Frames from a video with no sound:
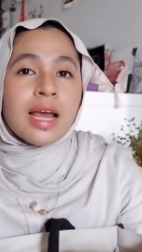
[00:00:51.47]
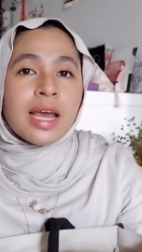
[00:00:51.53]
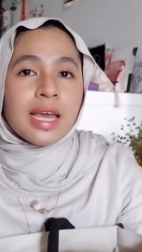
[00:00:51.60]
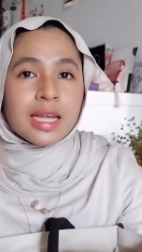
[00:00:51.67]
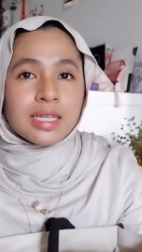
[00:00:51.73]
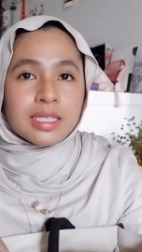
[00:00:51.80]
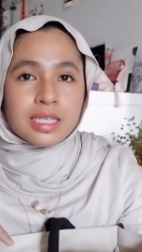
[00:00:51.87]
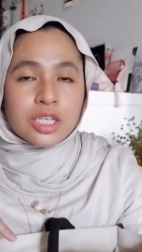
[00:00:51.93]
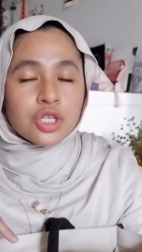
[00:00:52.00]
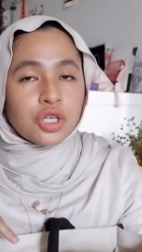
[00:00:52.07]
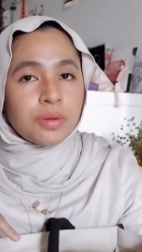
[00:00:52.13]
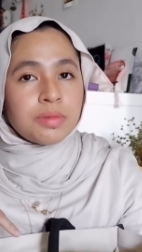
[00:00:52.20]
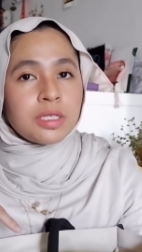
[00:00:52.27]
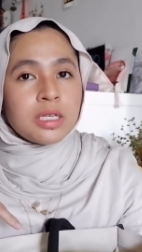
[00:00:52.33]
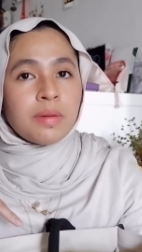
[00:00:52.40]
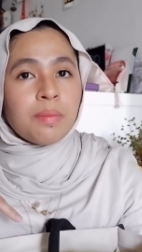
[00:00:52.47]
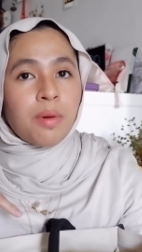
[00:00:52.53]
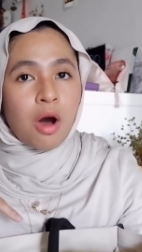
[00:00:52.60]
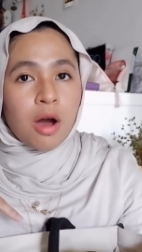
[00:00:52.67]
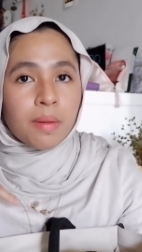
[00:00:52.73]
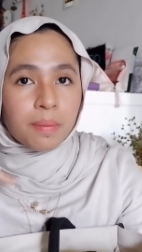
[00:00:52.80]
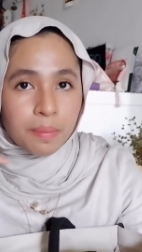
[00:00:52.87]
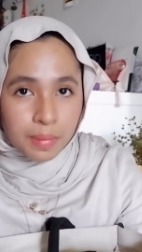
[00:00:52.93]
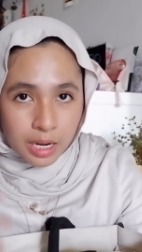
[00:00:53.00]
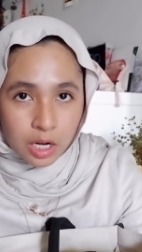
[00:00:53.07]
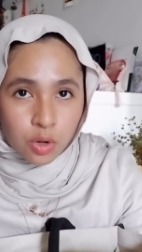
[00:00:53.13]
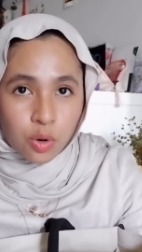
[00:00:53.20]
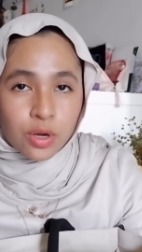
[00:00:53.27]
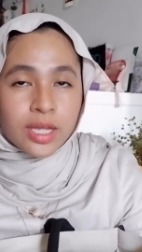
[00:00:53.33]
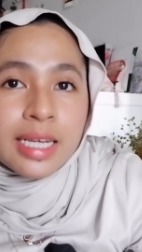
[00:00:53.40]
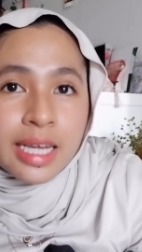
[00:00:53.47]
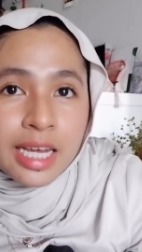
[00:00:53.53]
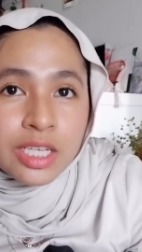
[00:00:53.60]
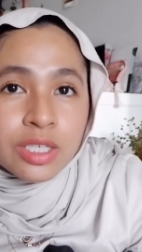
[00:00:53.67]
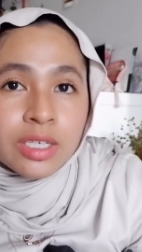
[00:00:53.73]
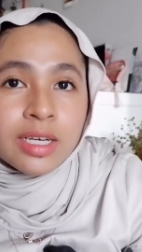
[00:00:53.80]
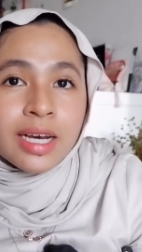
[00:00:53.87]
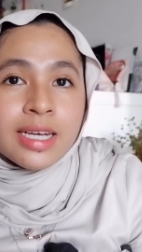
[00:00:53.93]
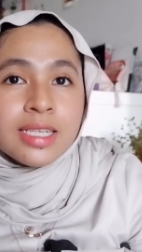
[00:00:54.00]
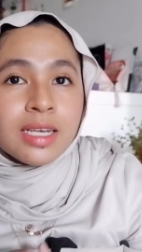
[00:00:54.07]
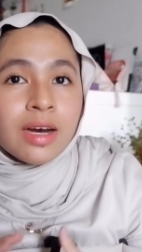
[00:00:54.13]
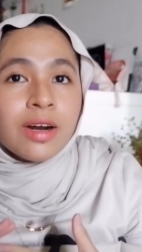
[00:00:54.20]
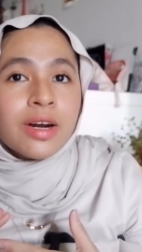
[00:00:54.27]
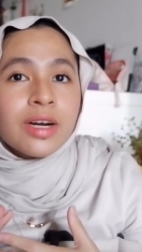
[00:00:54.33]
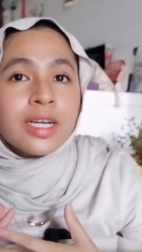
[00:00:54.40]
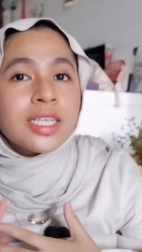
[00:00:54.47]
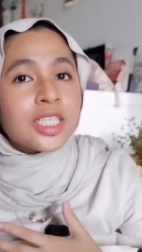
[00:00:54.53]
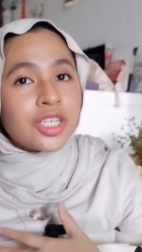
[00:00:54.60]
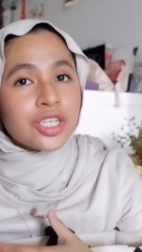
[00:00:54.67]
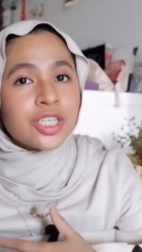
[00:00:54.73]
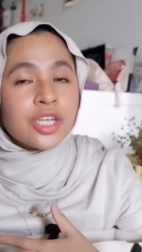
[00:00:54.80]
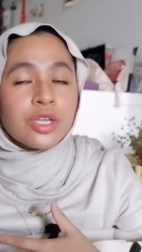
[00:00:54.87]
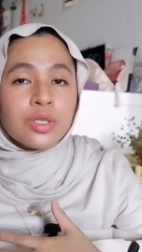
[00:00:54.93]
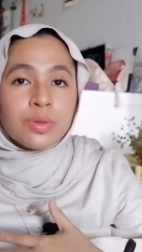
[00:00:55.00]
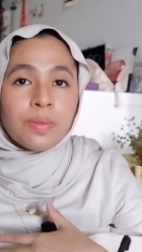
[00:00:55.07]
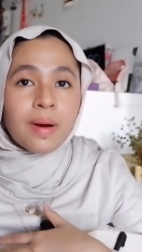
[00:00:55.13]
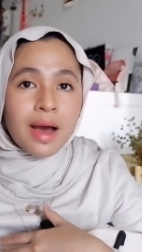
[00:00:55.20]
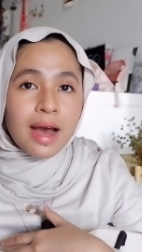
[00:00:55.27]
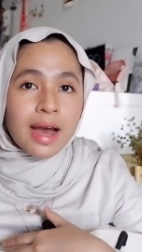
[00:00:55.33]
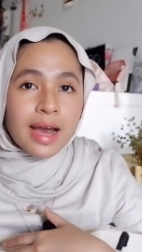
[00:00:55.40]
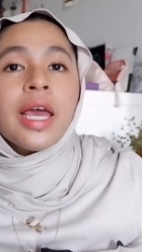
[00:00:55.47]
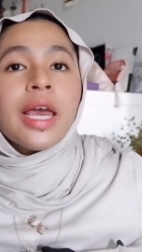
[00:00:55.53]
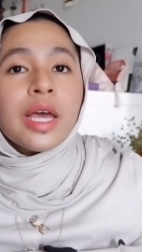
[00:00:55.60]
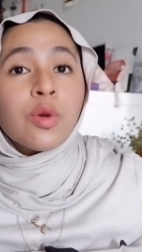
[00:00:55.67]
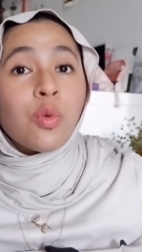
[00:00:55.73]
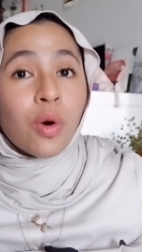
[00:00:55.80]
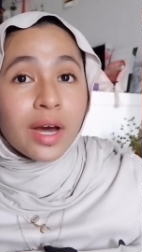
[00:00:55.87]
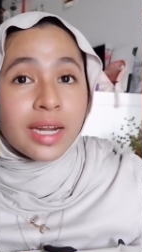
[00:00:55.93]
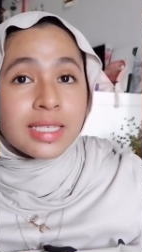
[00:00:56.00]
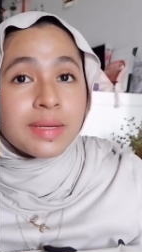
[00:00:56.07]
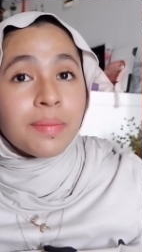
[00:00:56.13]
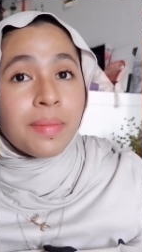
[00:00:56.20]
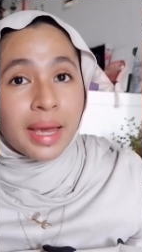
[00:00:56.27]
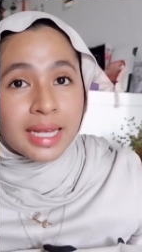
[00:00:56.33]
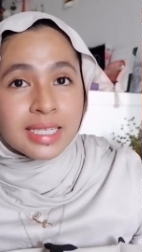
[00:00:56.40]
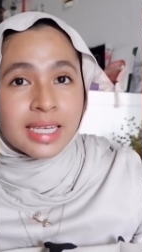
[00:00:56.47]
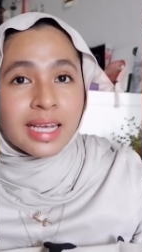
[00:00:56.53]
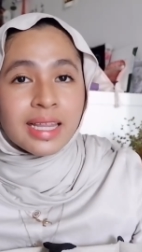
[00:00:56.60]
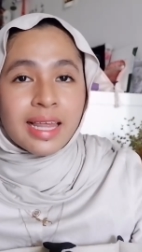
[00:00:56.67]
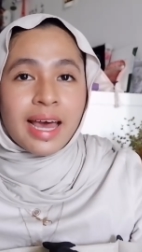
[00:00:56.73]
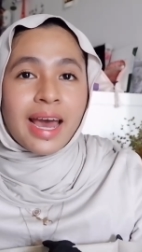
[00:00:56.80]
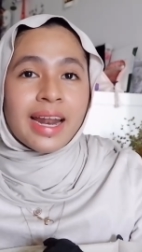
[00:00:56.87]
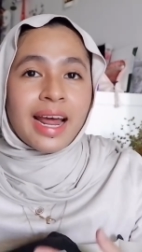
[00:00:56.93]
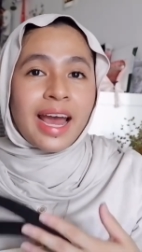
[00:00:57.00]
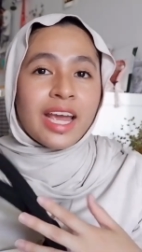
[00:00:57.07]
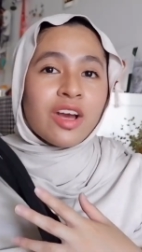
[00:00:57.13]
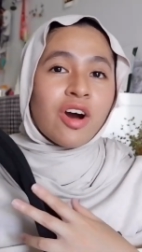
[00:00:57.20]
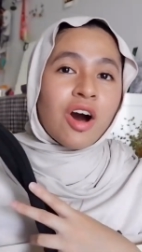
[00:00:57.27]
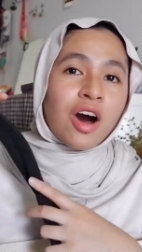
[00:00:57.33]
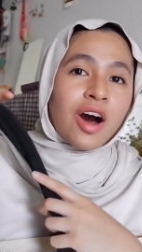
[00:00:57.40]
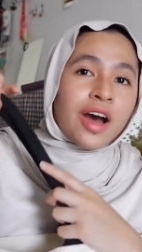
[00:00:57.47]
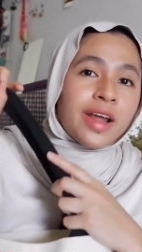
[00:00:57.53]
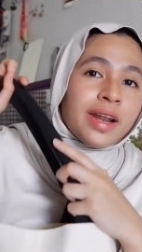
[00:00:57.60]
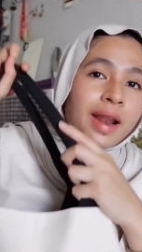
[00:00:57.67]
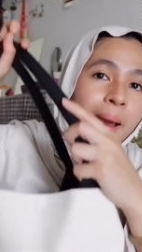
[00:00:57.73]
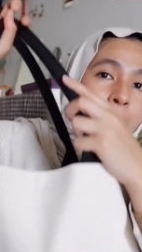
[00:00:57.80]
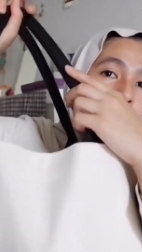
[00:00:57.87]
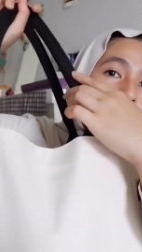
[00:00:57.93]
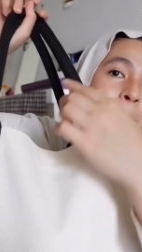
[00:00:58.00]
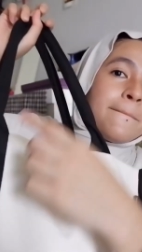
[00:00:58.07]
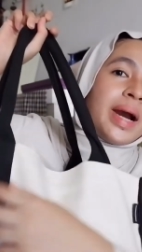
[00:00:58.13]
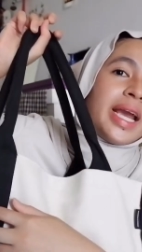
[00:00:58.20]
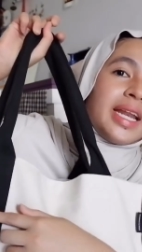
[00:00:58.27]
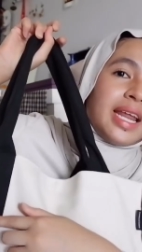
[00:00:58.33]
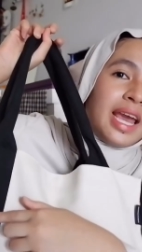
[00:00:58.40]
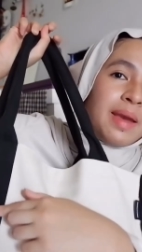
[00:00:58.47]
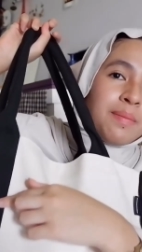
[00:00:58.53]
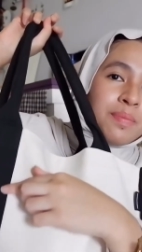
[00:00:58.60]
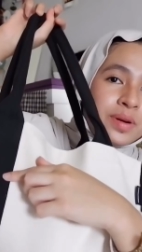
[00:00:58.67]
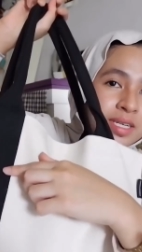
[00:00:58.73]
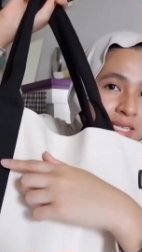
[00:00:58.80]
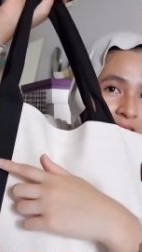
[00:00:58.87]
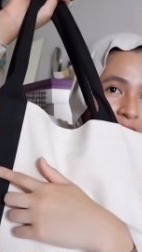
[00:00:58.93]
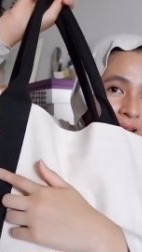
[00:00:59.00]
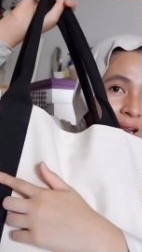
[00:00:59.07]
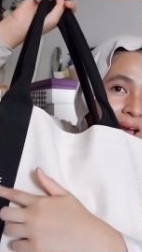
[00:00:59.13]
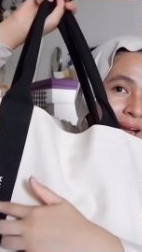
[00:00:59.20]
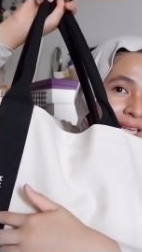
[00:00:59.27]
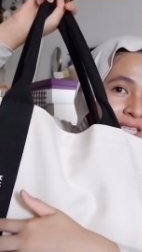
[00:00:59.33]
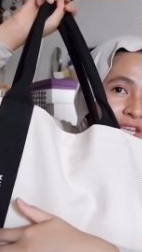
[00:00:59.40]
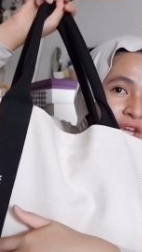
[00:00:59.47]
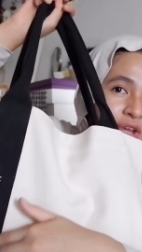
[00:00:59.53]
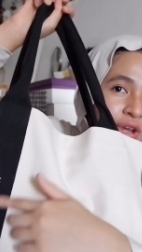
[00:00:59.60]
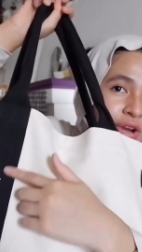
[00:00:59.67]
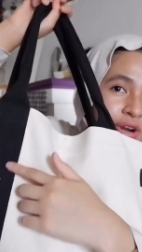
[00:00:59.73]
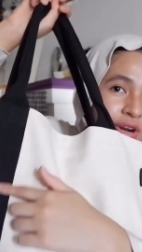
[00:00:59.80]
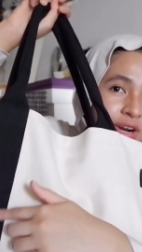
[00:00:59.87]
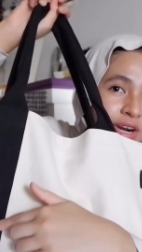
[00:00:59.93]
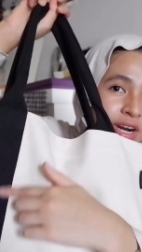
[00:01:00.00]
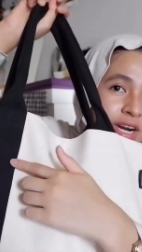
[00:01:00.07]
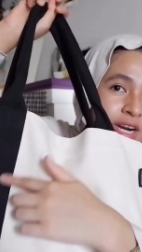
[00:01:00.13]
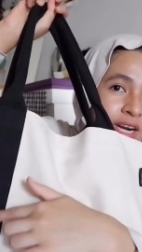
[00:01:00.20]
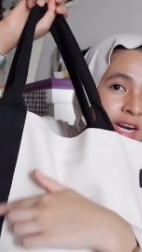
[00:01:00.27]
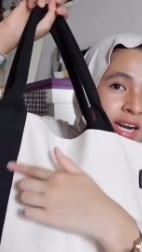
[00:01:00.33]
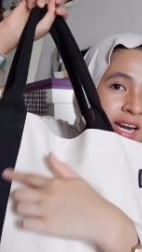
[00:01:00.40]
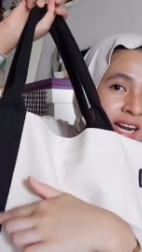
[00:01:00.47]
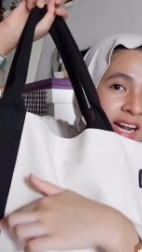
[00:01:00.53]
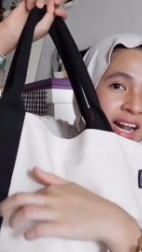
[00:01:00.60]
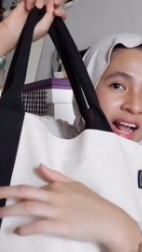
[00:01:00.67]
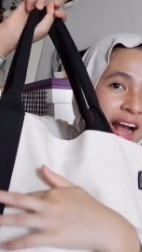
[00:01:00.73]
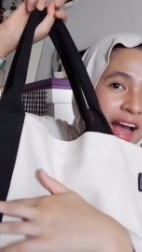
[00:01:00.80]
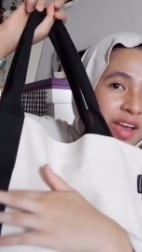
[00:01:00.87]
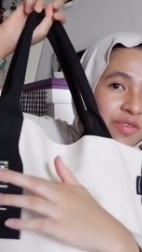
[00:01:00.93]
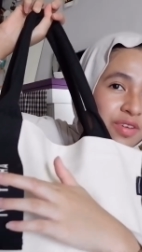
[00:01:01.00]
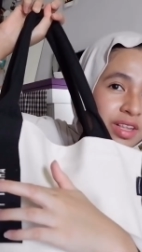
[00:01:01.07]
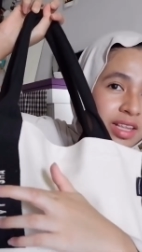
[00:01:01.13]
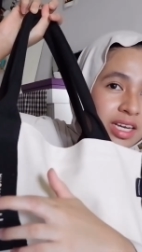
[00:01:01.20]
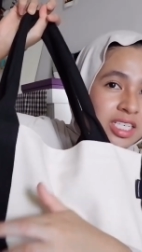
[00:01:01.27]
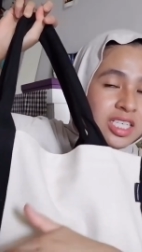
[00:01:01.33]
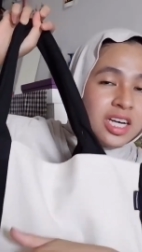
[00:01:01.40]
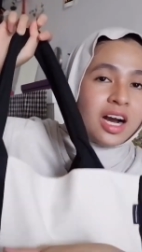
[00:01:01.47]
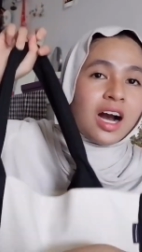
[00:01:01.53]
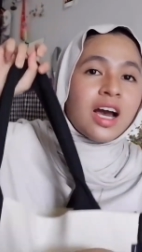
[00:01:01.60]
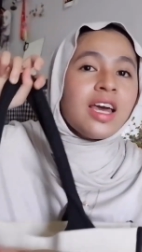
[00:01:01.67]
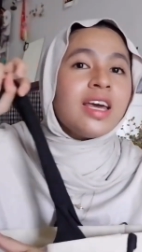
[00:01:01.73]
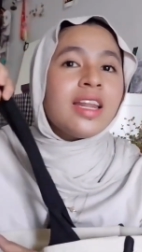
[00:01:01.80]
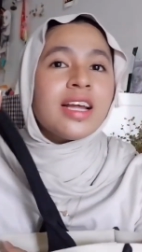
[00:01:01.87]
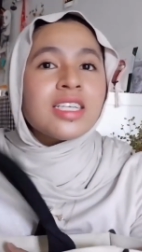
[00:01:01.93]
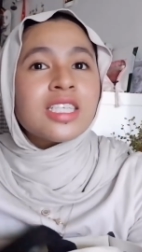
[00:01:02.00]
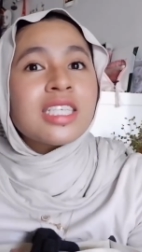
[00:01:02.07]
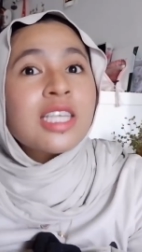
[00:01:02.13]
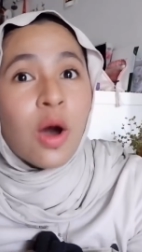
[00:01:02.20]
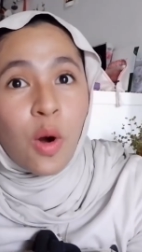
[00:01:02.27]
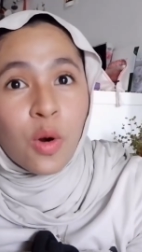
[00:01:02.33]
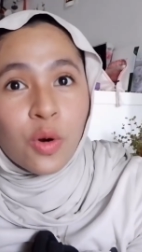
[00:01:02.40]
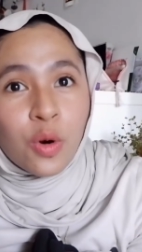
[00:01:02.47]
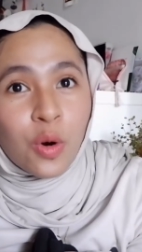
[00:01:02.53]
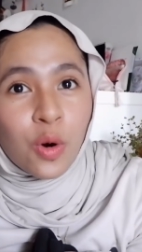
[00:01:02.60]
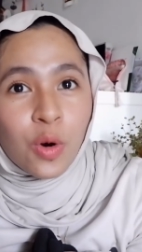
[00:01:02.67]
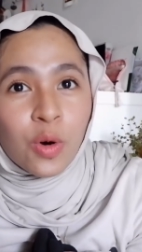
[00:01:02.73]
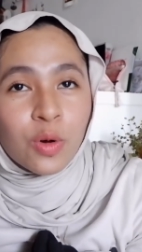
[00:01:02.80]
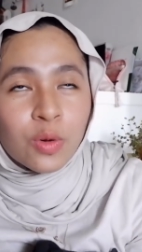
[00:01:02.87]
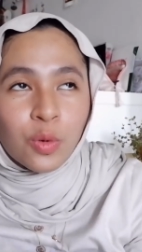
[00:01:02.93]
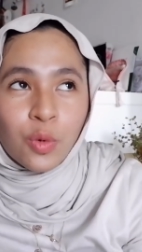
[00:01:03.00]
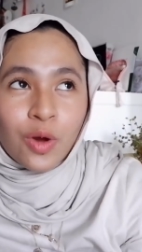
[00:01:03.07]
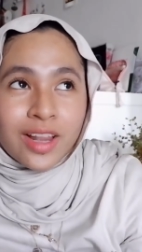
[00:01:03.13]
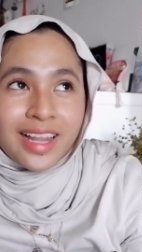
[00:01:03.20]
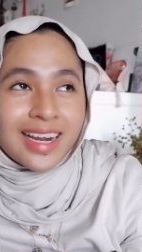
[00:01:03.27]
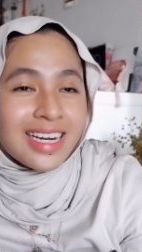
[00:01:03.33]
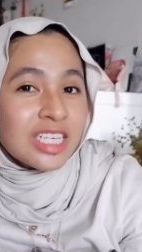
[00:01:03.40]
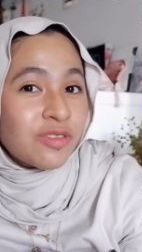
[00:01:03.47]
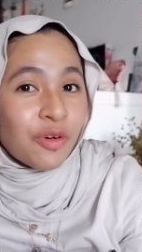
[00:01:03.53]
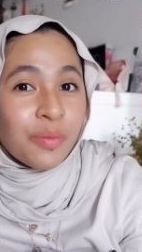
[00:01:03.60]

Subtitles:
in the description box below in case you guys are interested to buy. And what is amazing that I got my name personalized here. Tasha. It is so cool, well, at least for